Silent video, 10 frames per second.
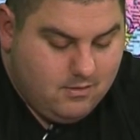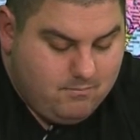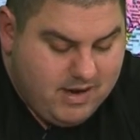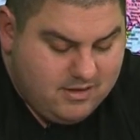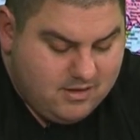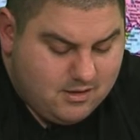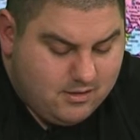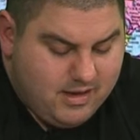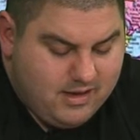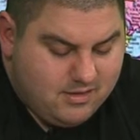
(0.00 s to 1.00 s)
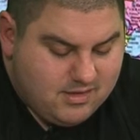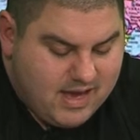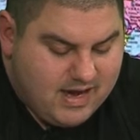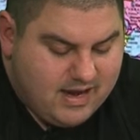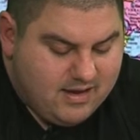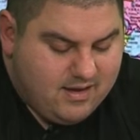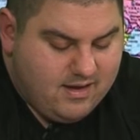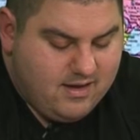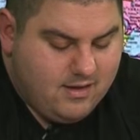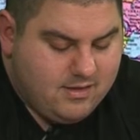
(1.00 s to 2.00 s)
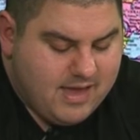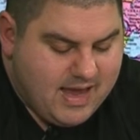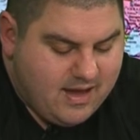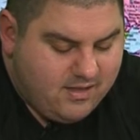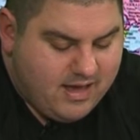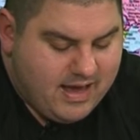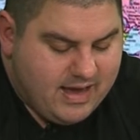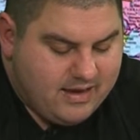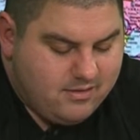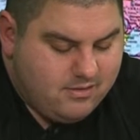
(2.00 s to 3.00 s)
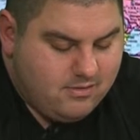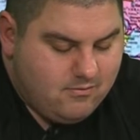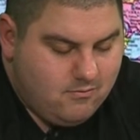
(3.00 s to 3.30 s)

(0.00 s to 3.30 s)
basically Sonic is allies,